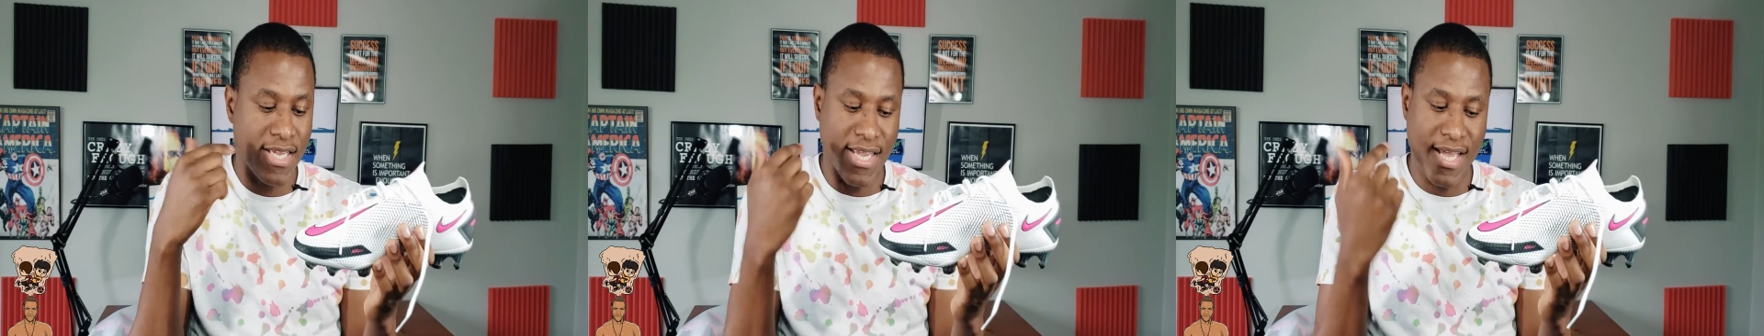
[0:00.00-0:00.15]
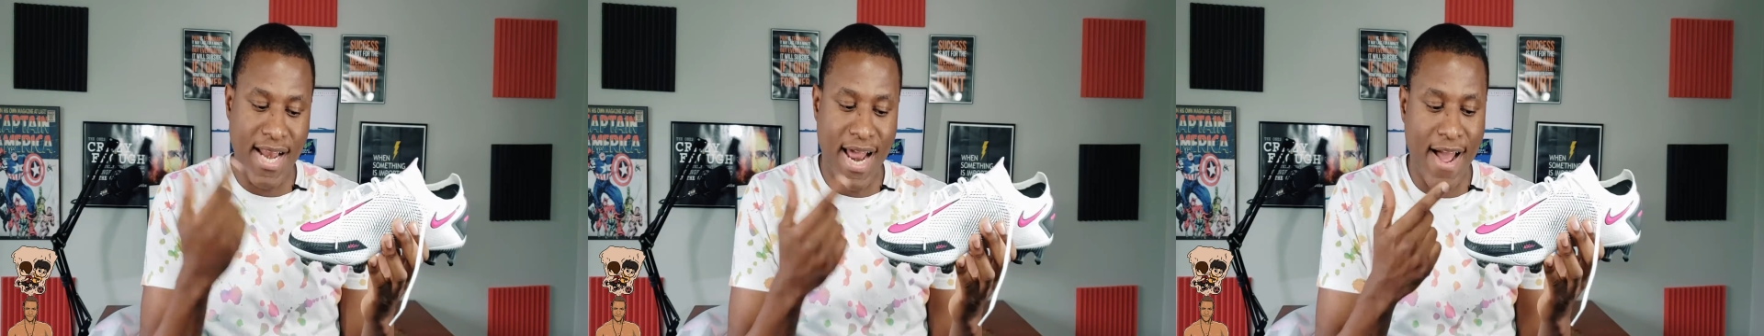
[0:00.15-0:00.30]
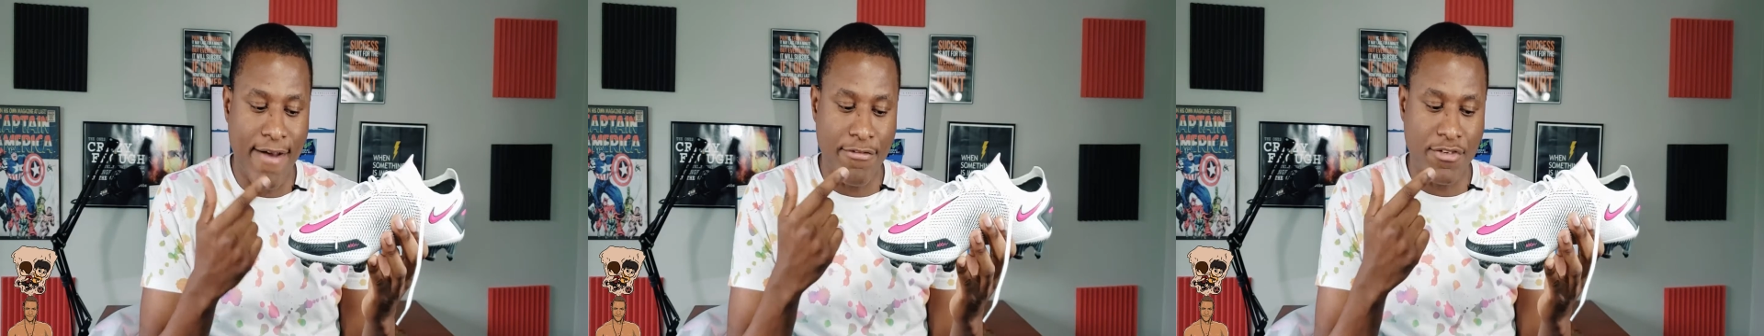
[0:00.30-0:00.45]
get
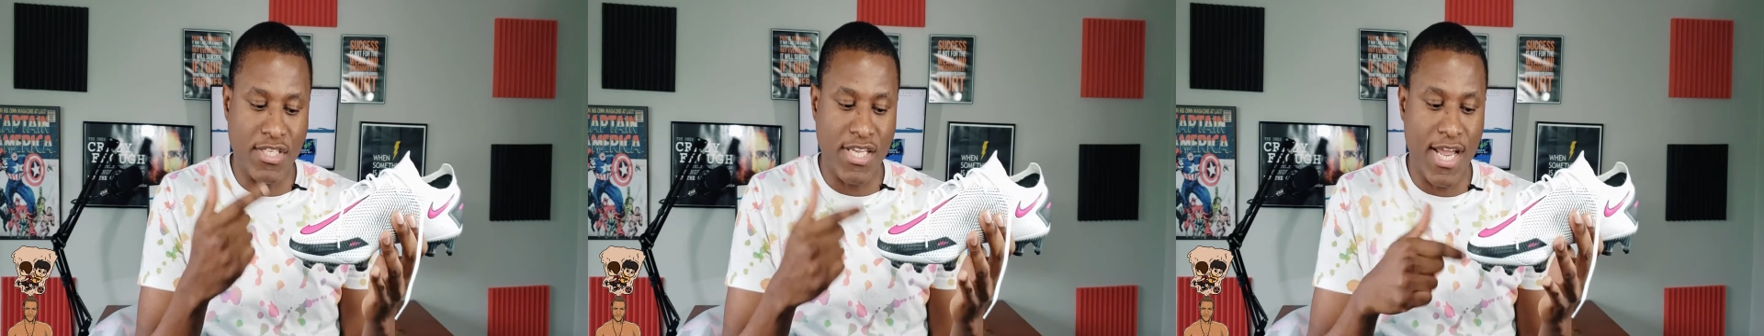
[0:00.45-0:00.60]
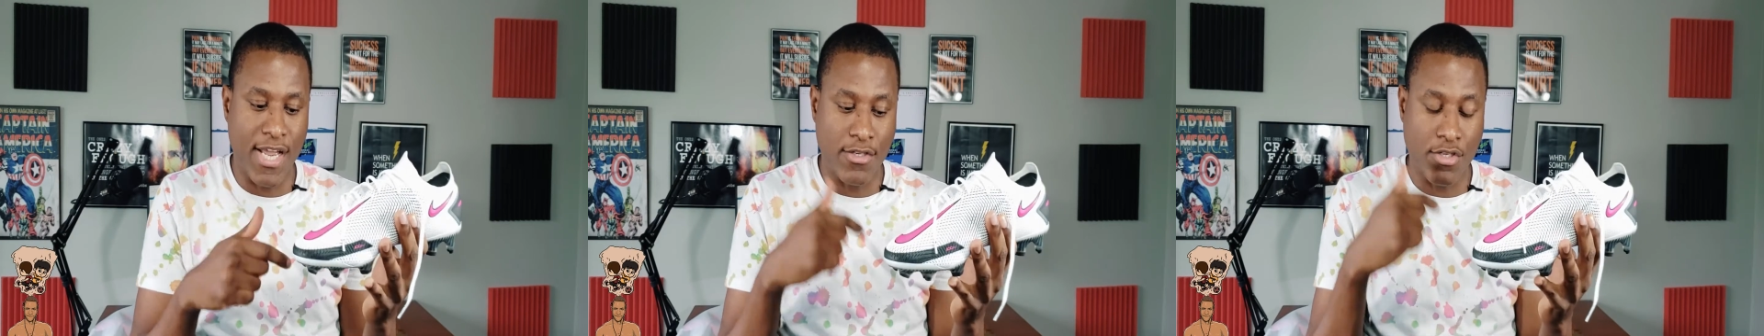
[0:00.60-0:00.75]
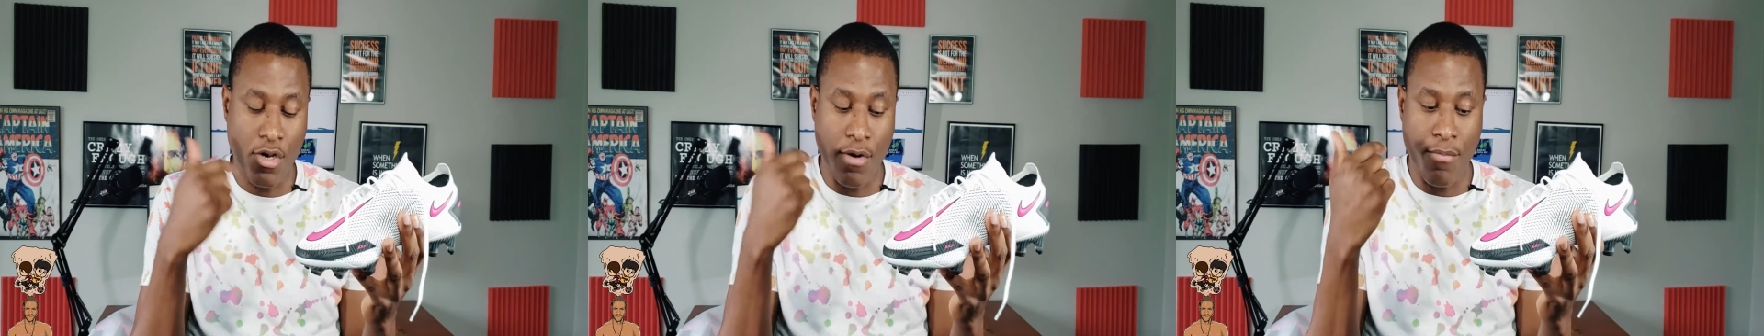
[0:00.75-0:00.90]
half a
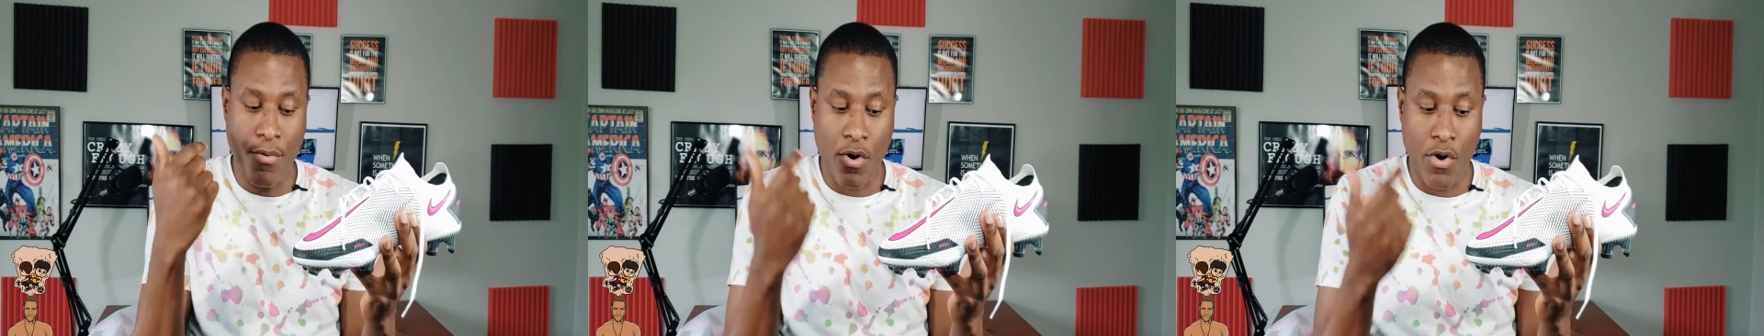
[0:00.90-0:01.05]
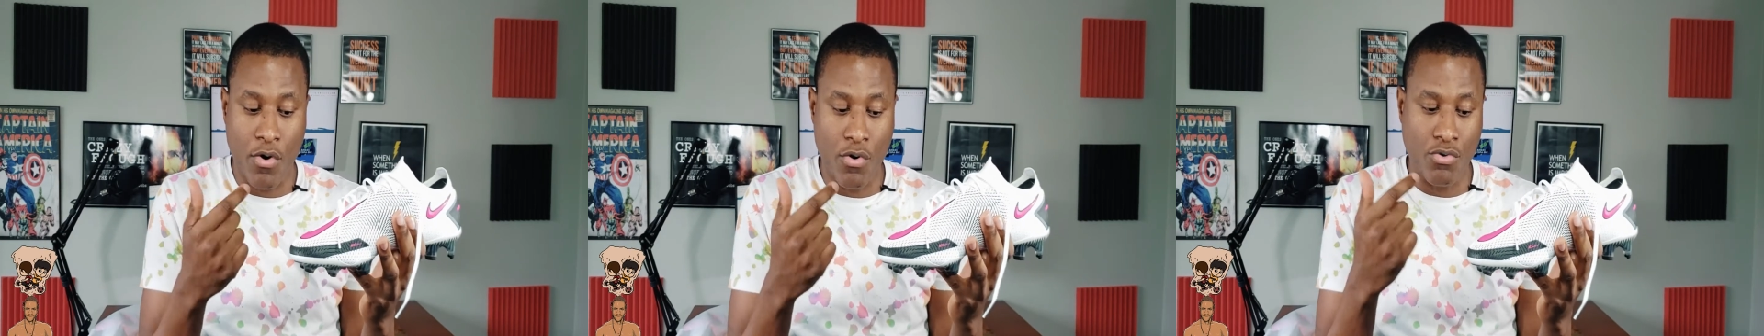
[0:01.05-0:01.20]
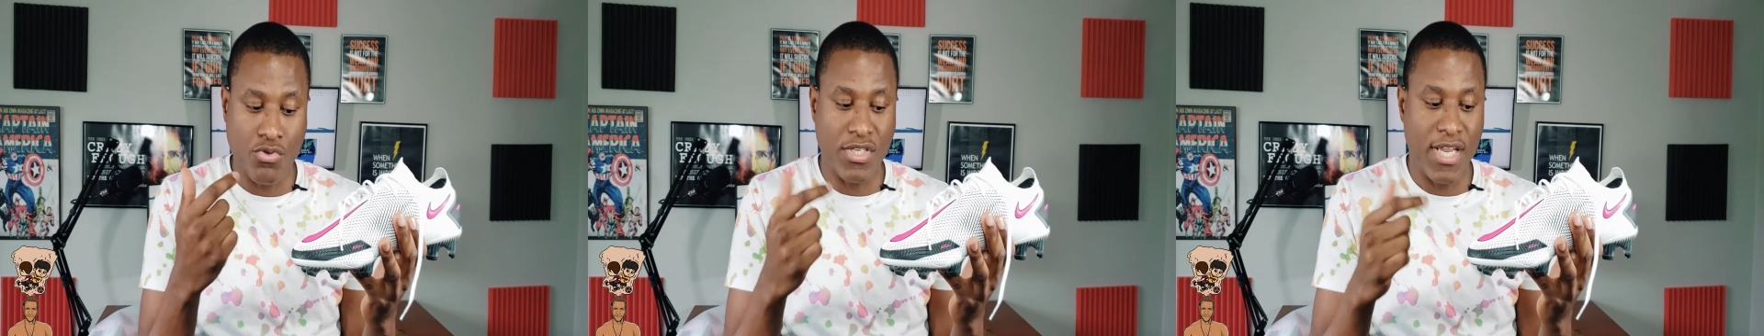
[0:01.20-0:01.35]
size up or a
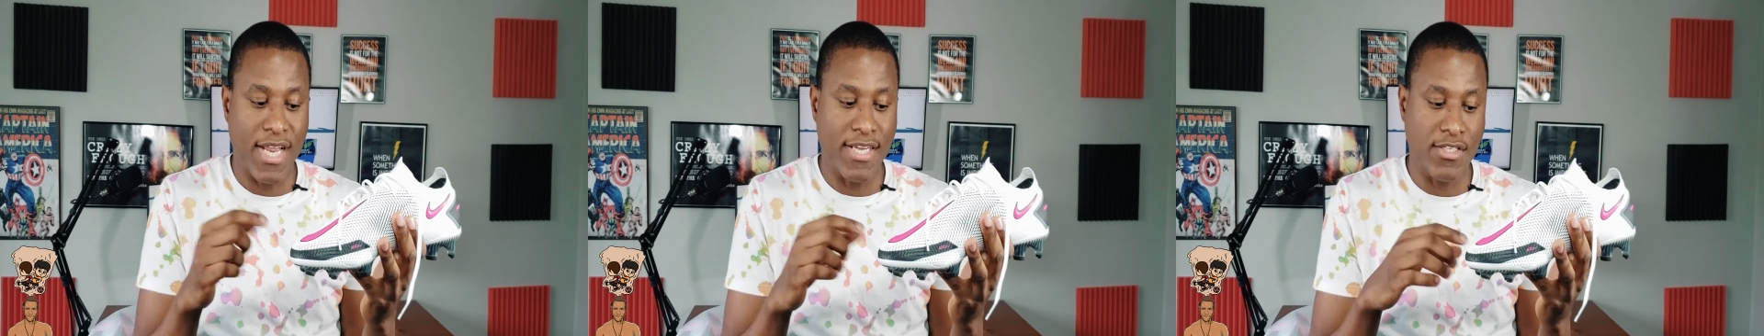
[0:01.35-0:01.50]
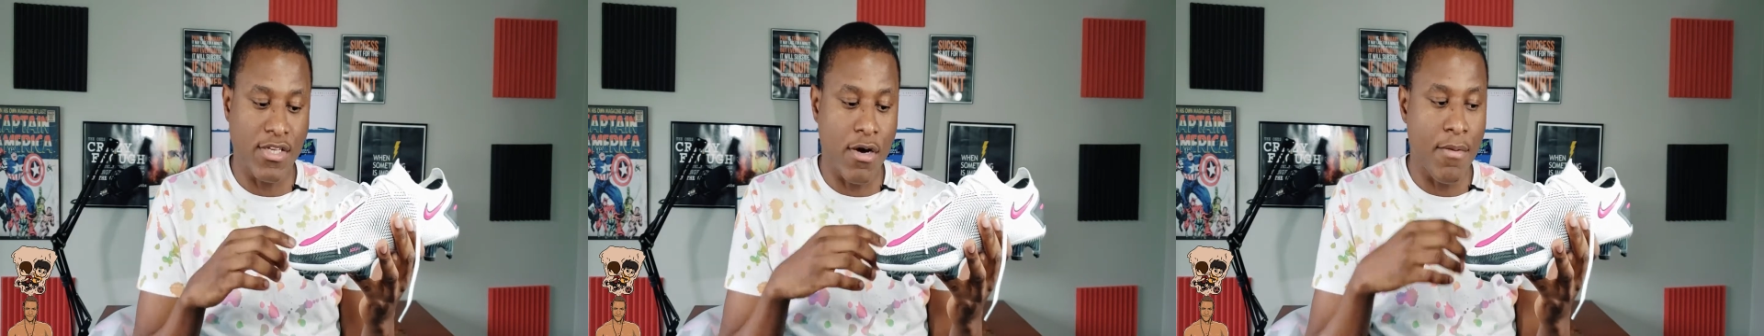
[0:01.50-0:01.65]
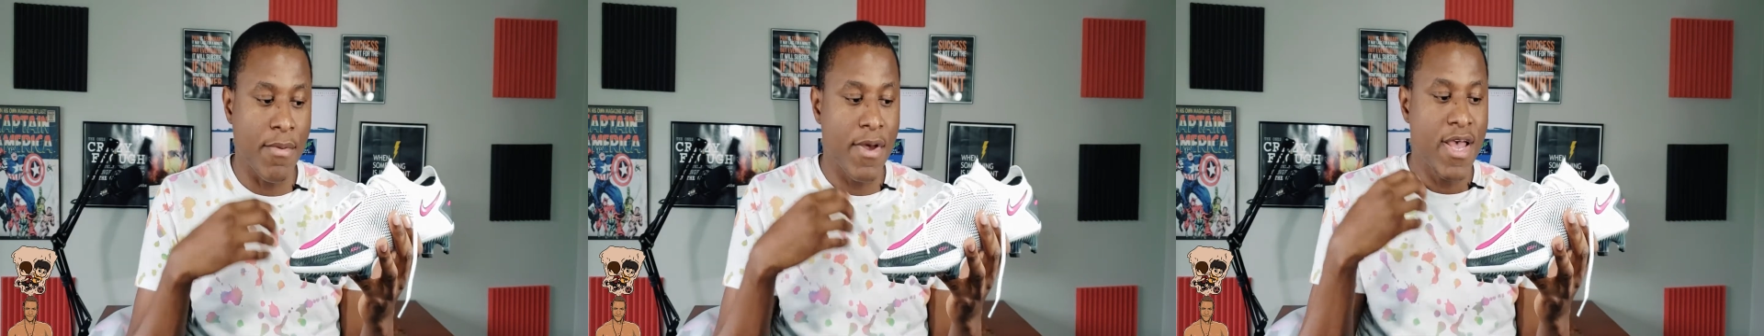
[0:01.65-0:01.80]
whole size
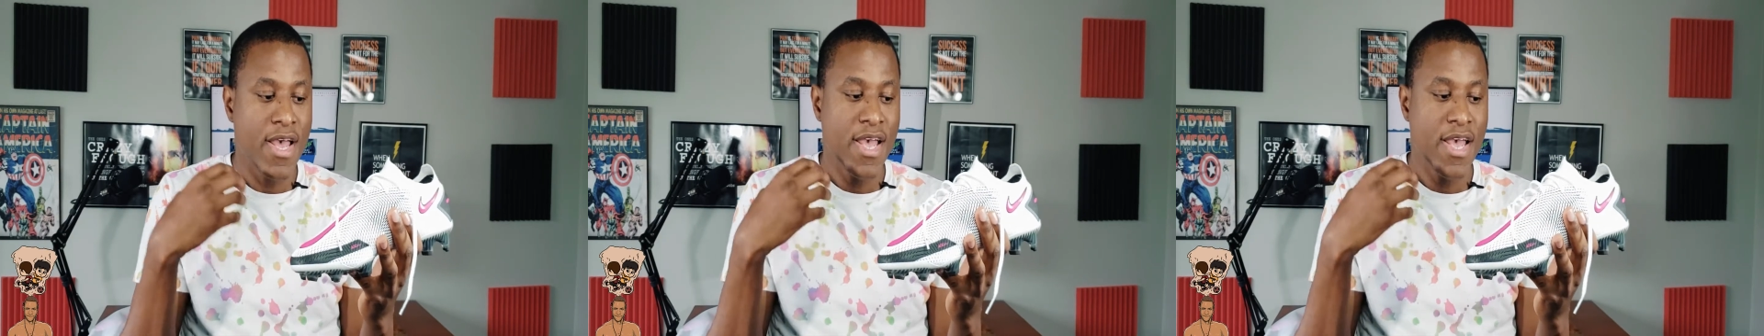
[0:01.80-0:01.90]
up